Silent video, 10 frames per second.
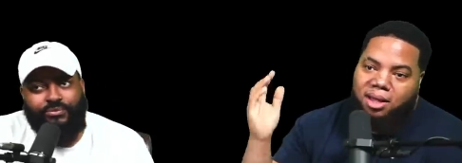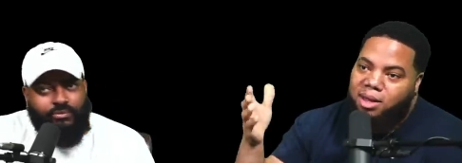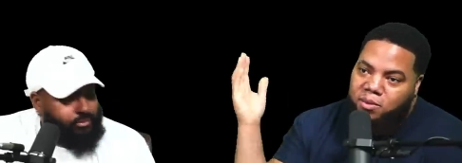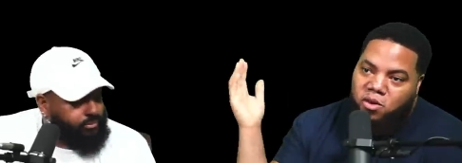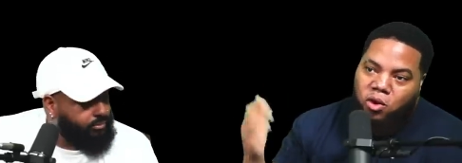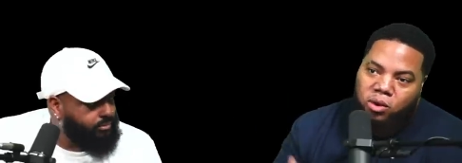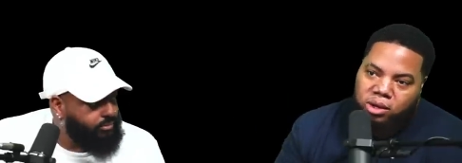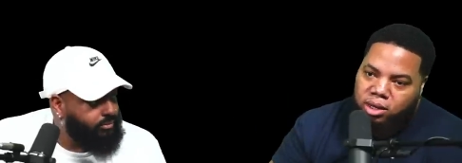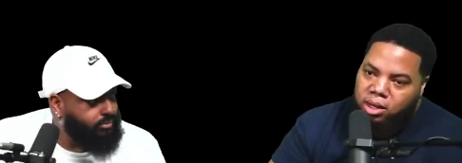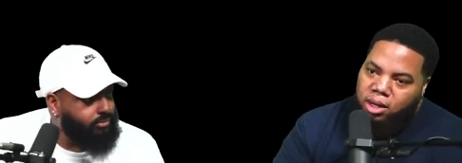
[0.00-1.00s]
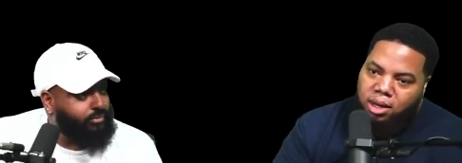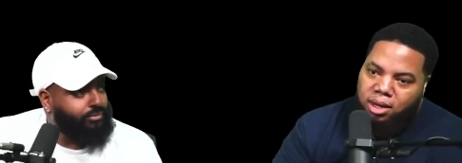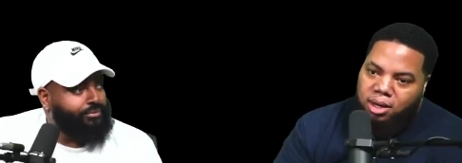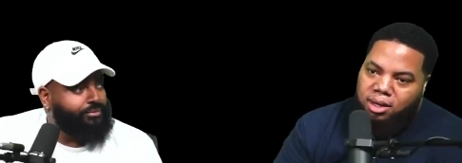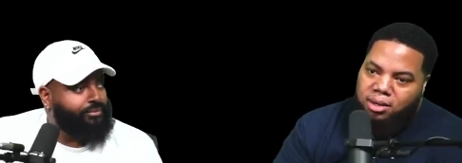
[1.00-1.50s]
Speaker 1: keep growing.
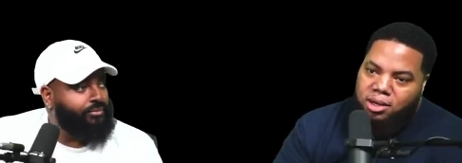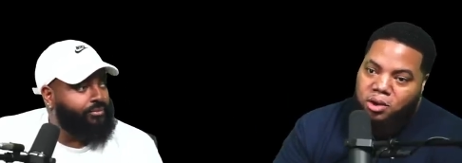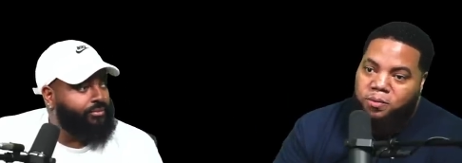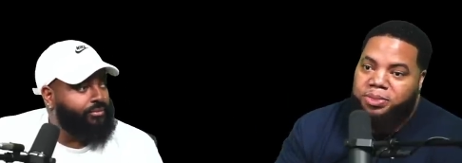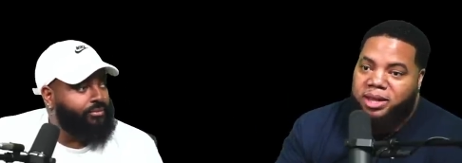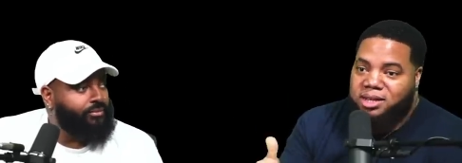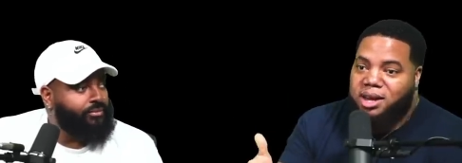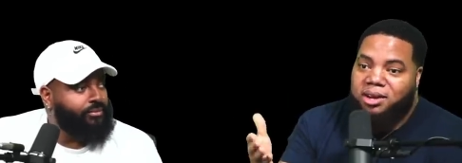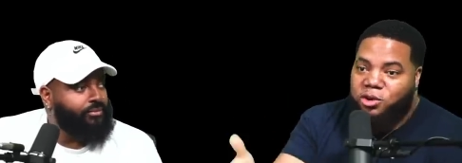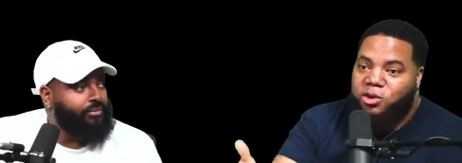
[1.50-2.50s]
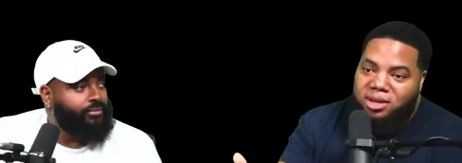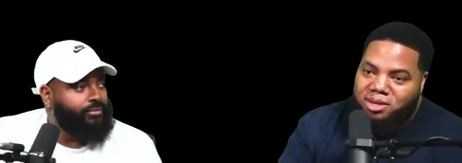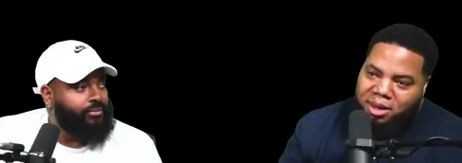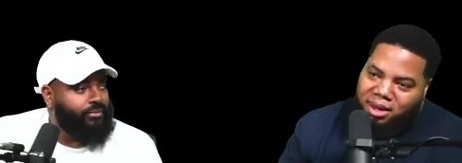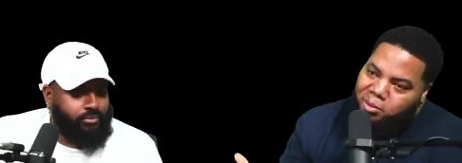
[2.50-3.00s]
Uh, dope that y'all doing
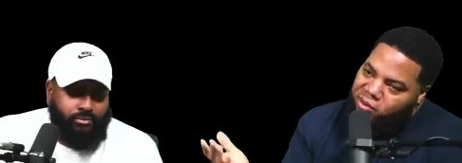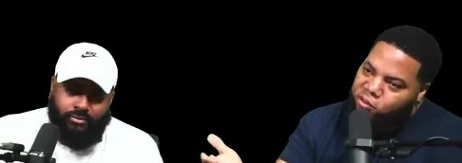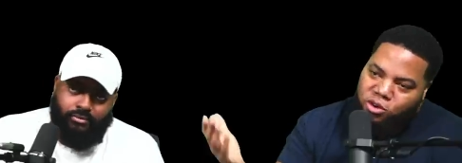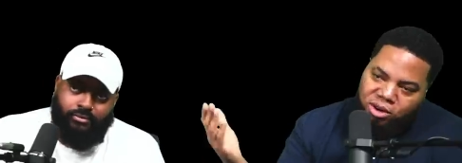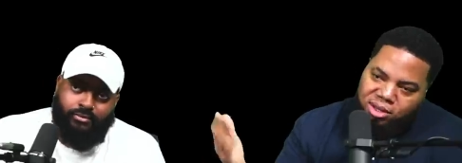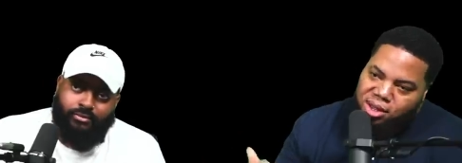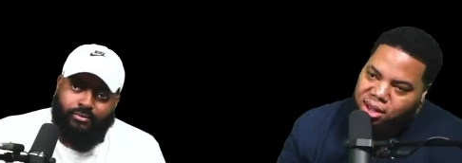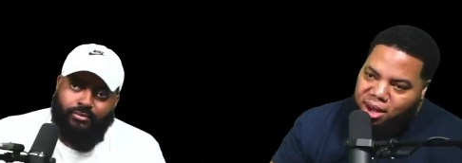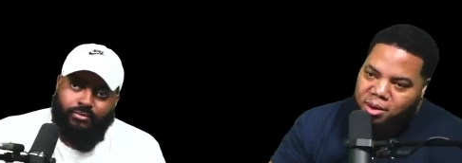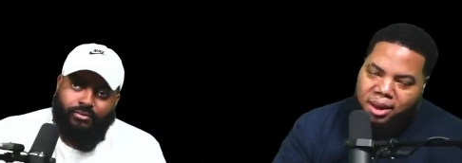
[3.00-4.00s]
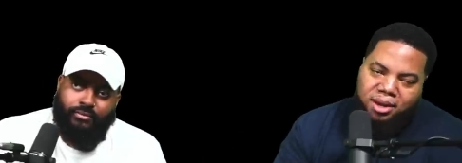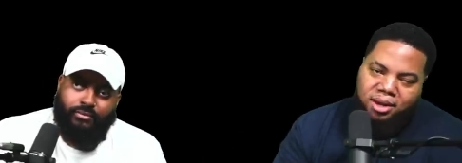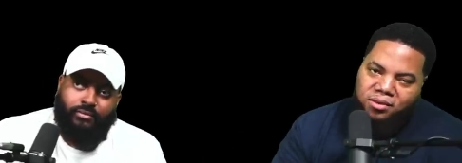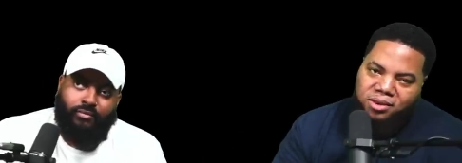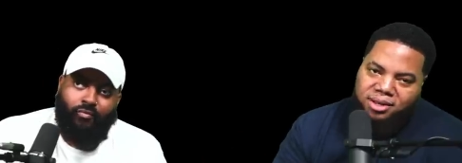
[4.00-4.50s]
this, man. I mean, mm-hmm. of course, everybody
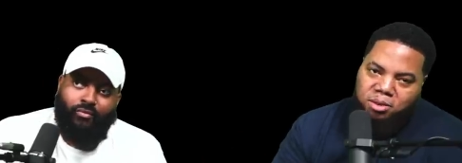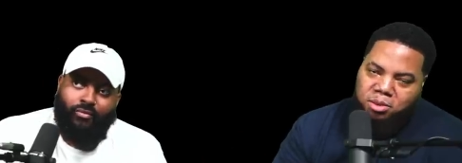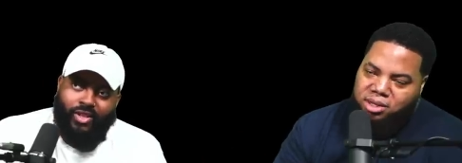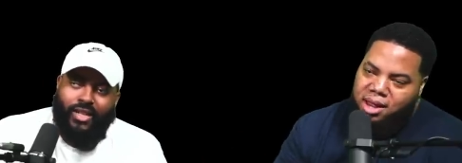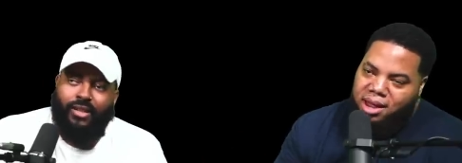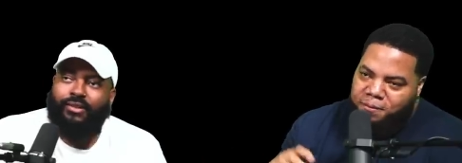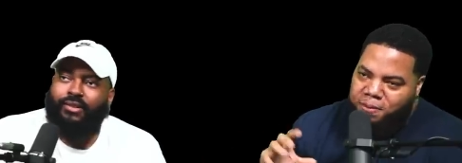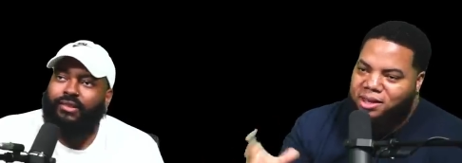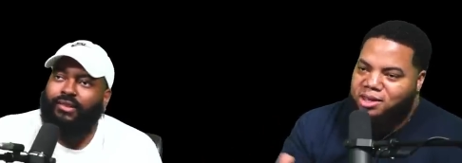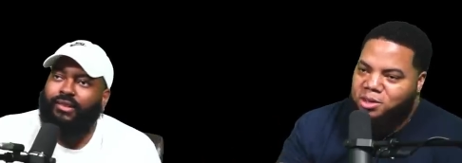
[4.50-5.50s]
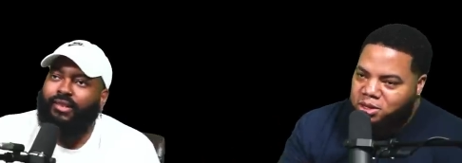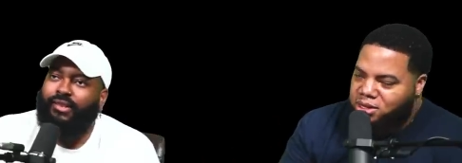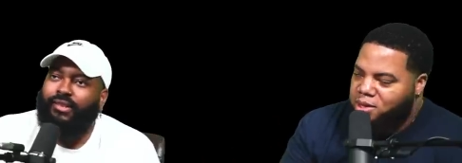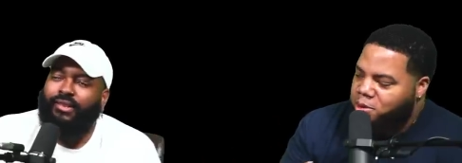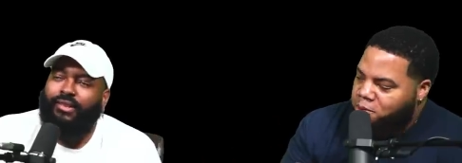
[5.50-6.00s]
love wrestling, but it's yeah. like it's dope to
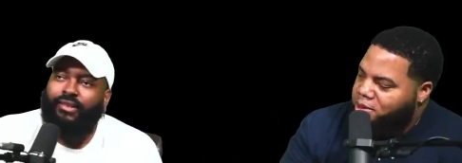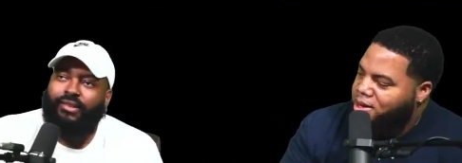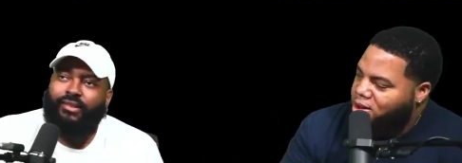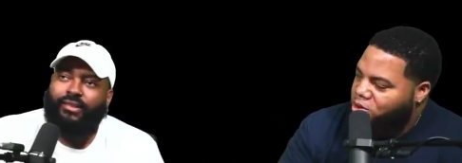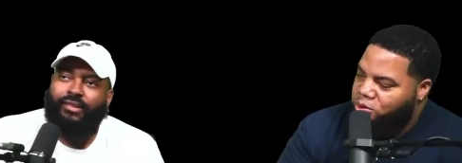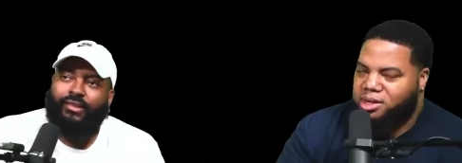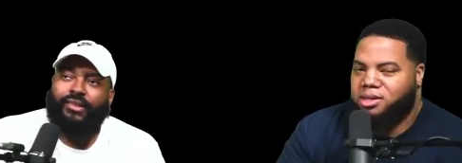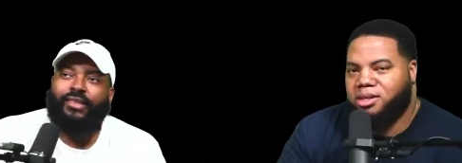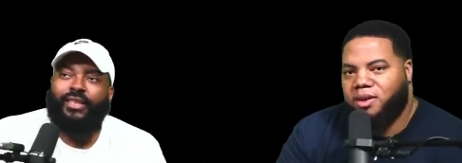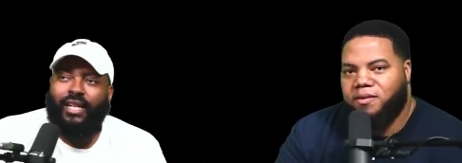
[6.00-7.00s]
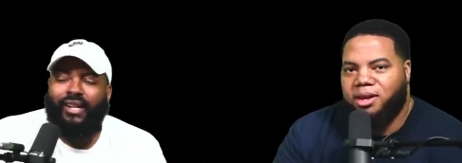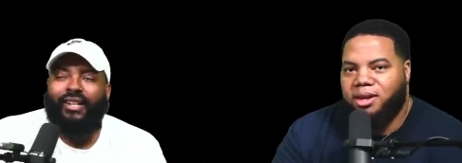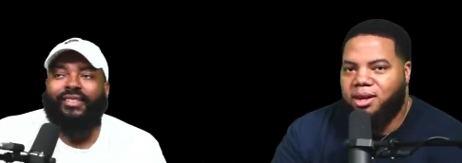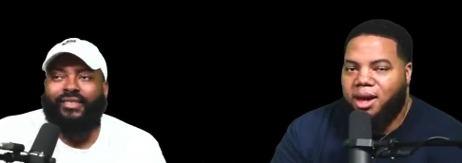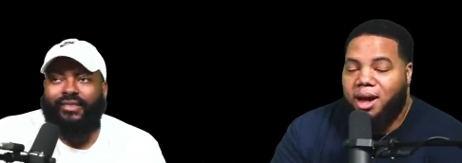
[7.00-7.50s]
see people put their own rendition.
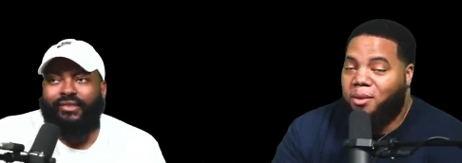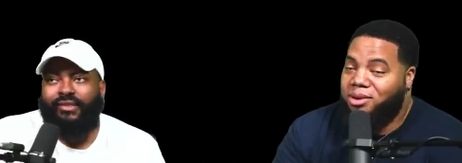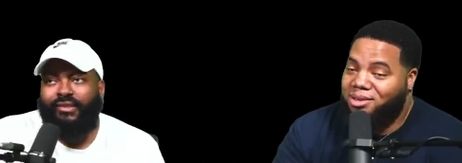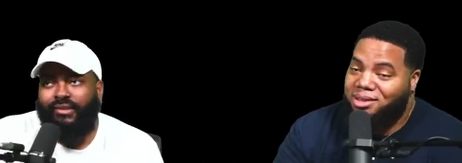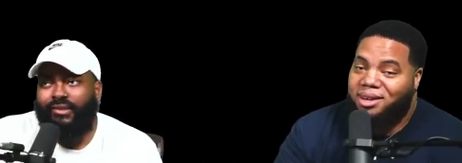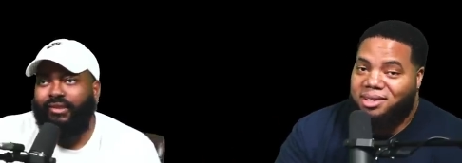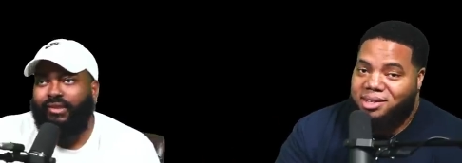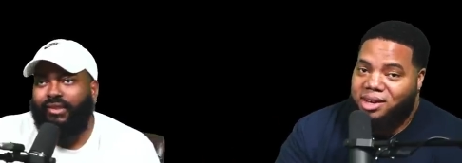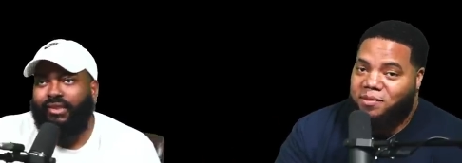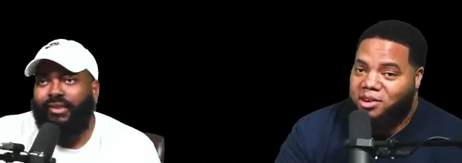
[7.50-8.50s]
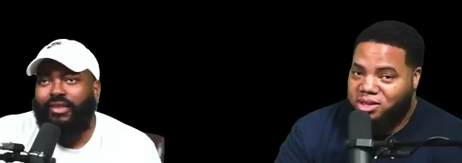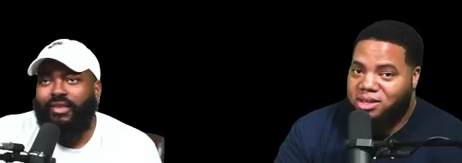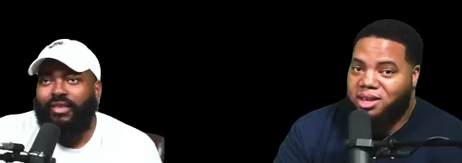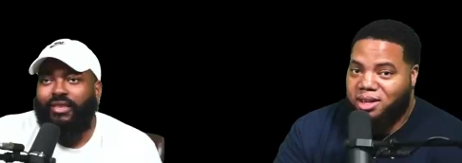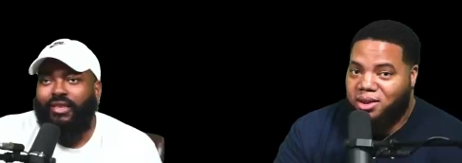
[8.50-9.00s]
yeah, I want to see that Undertaker versus
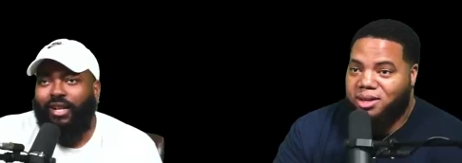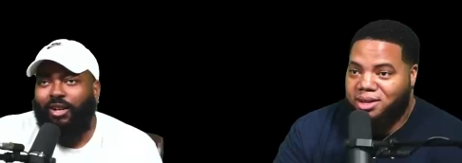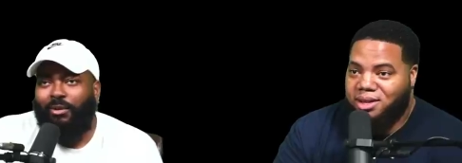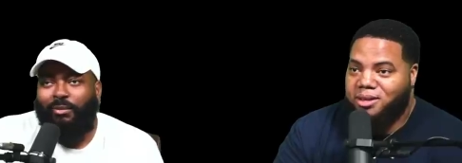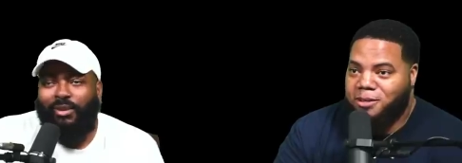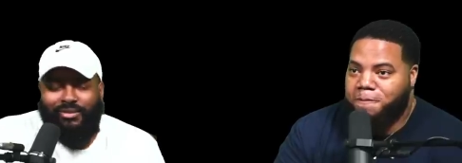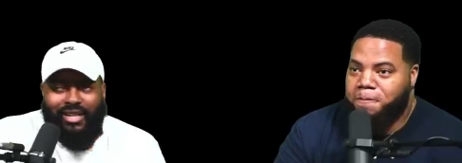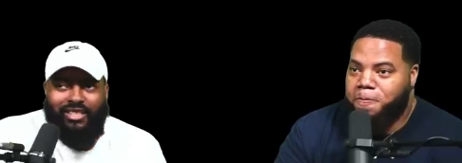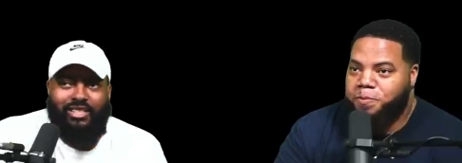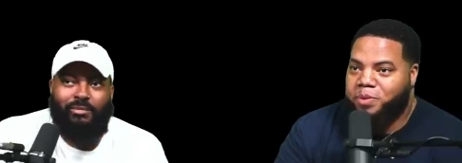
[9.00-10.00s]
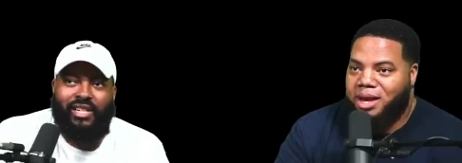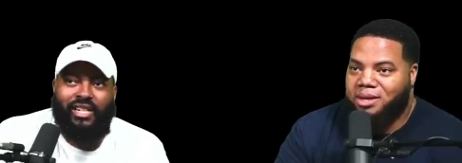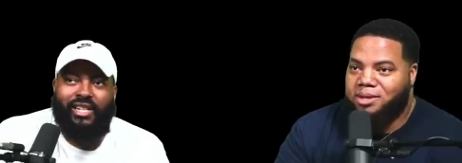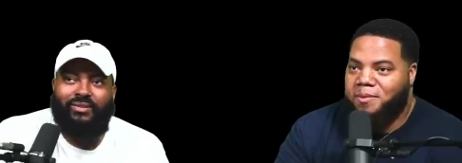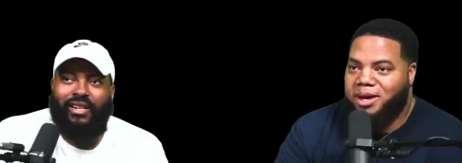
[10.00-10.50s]
Sting. Oh, big facts,
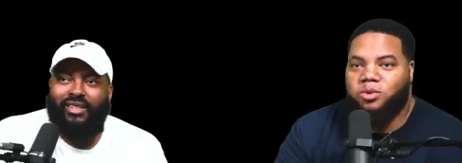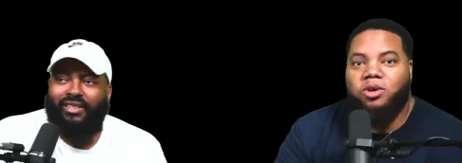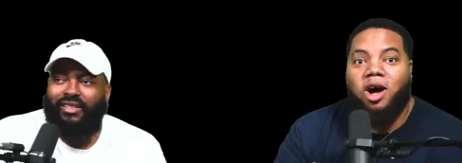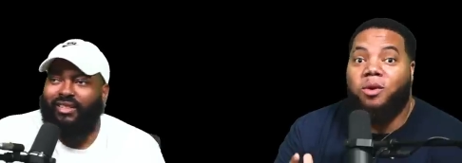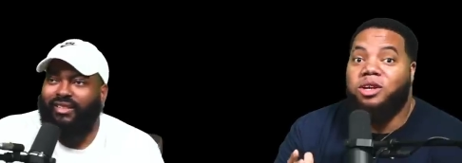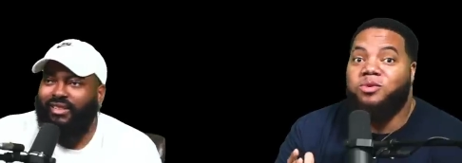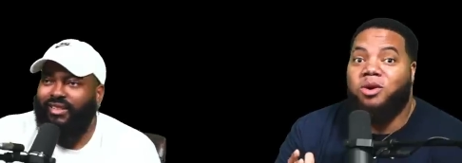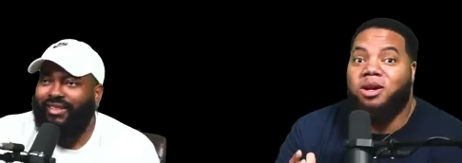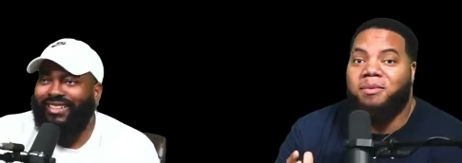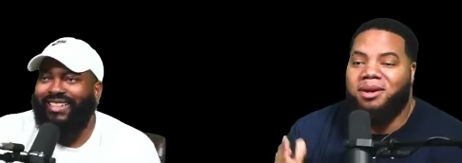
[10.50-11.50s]
big facts. We always wanted.